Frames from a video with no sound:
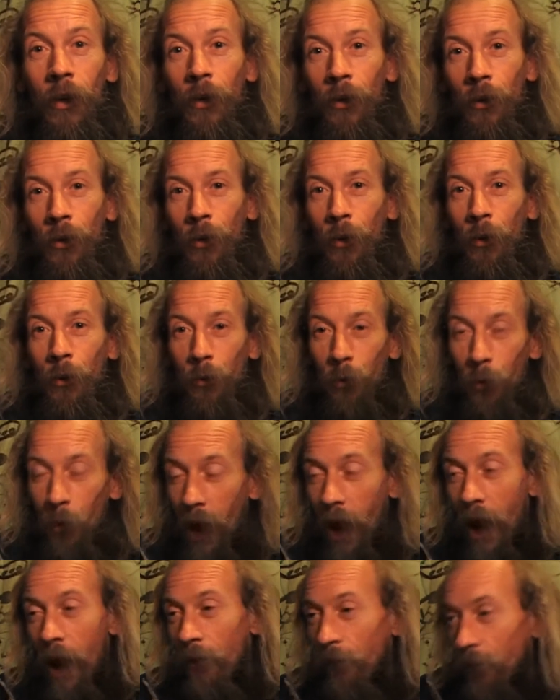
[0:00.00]
you know, you
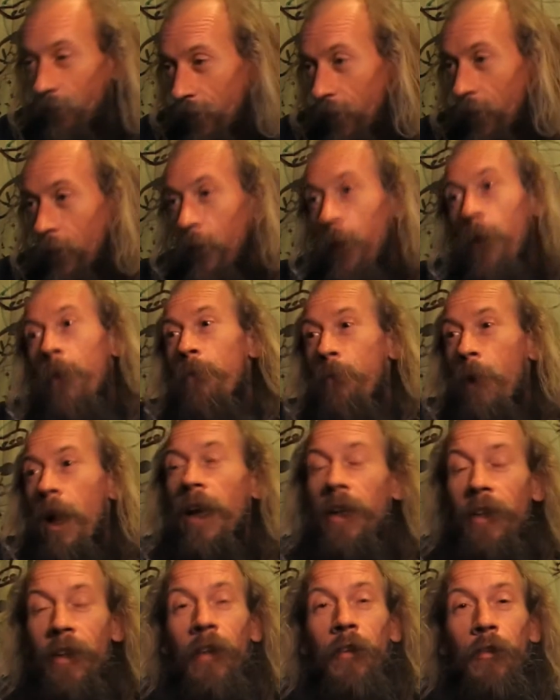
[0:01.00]
have
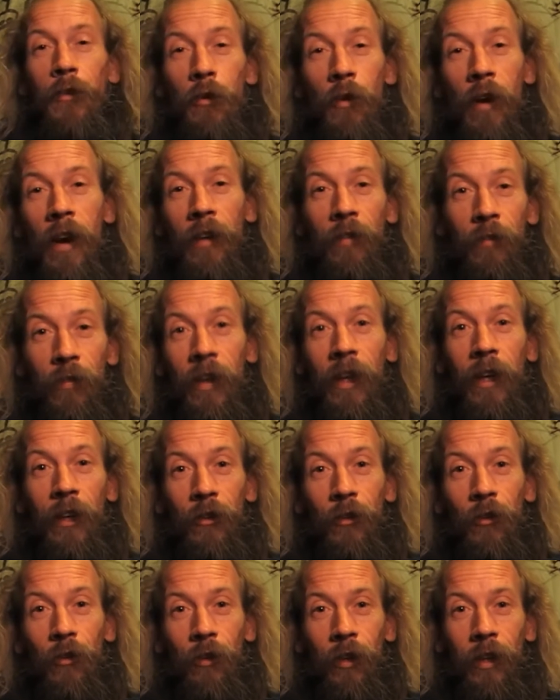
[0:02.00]
made this great
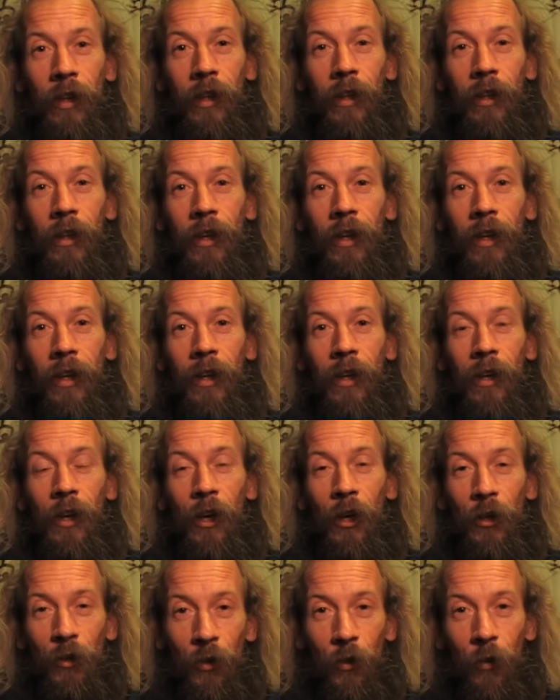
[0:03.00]
victory,
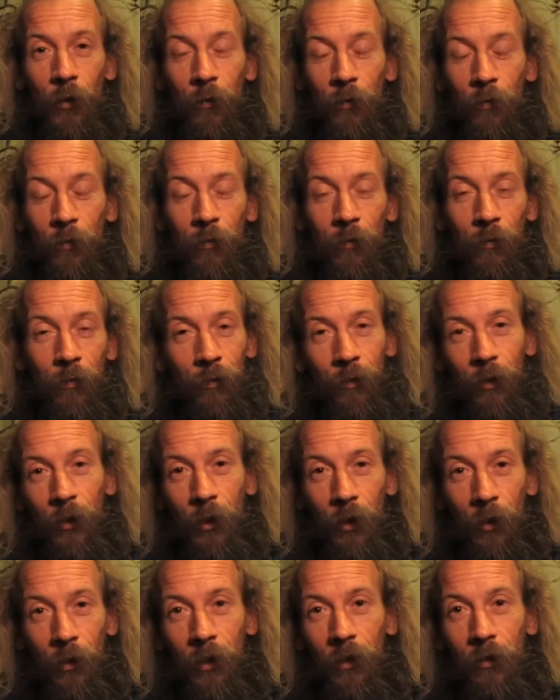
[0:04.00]
and you've, you
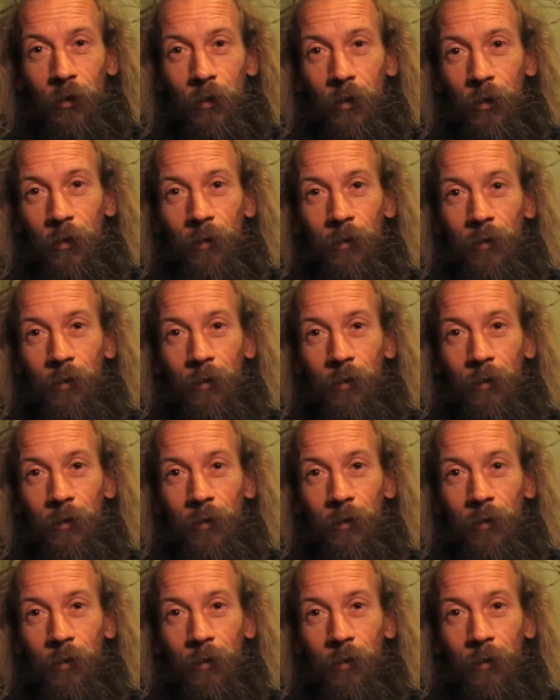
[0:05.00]
know, this,